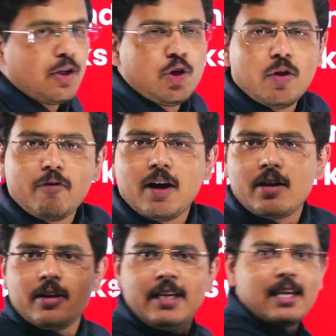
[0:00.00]
You have
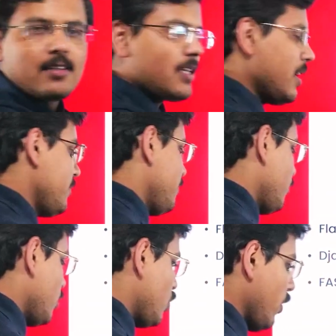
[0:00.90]
learned DSA,
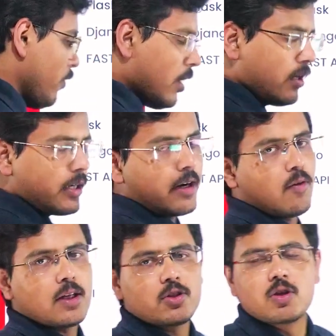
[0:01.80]
you have learned
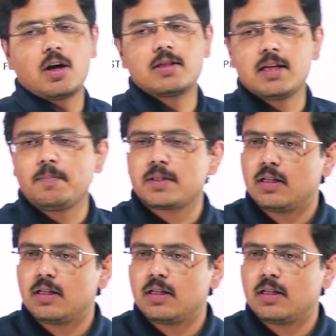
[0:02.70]
advanced concepts.